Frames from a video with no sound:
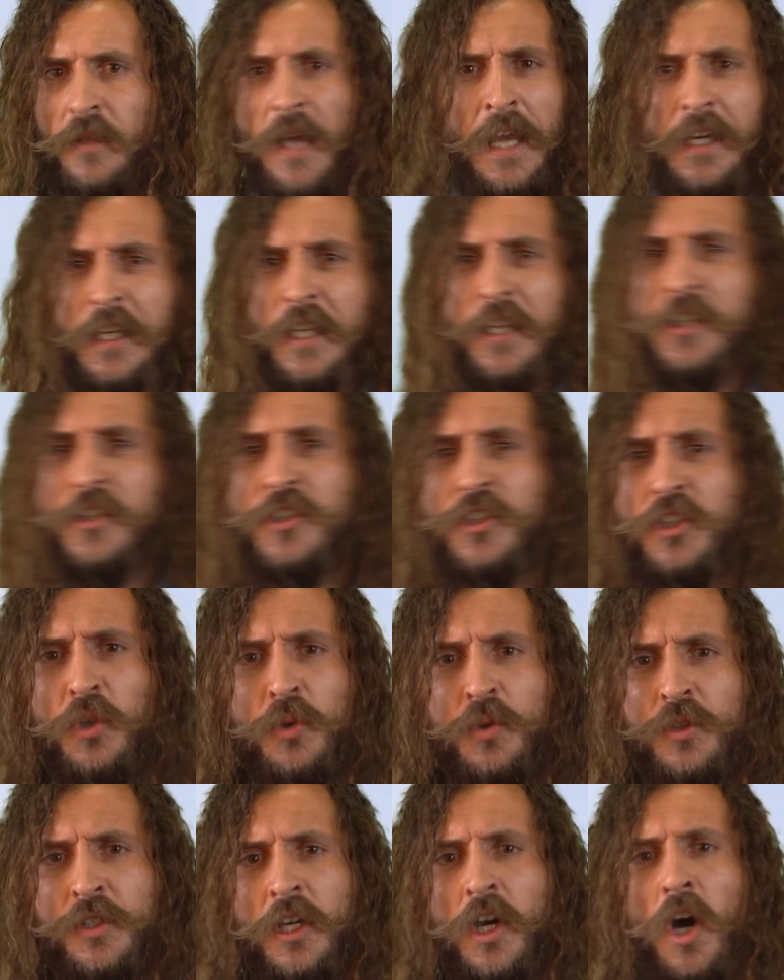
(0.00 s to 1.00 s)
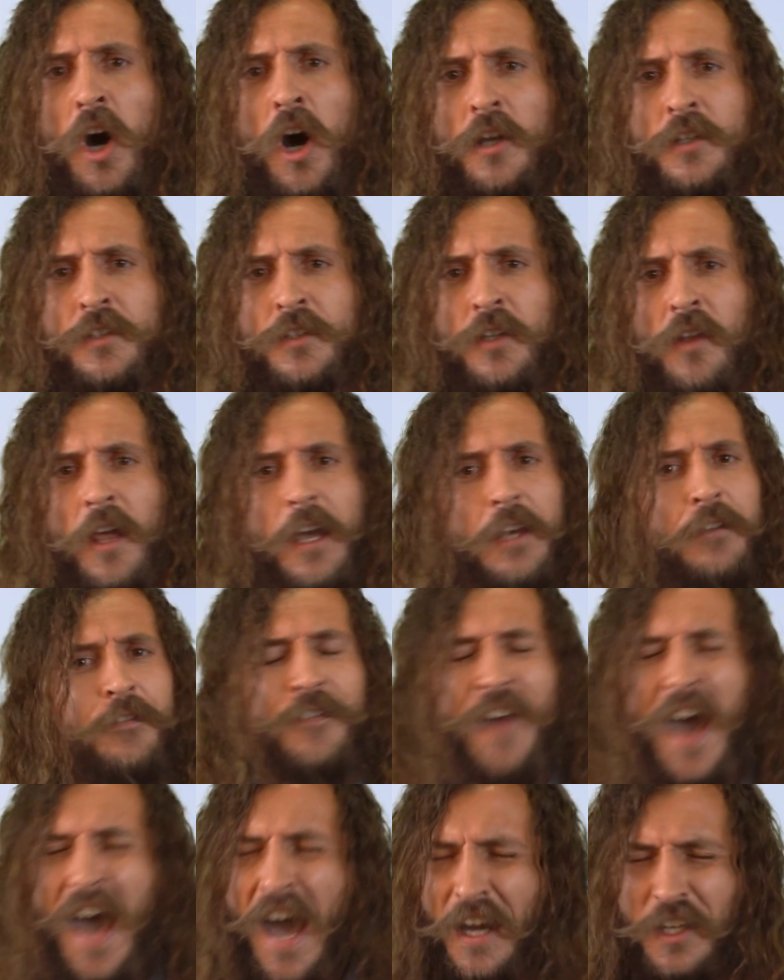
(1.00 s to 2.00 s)
Any excuse to cause delight.
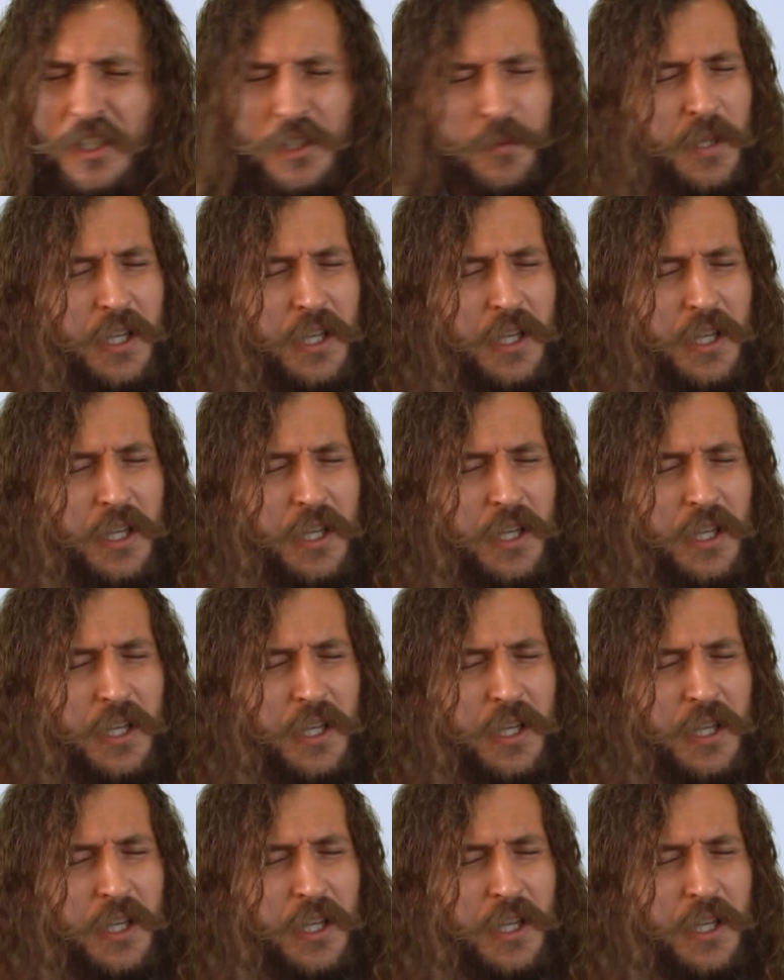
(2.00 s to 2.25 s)
Facts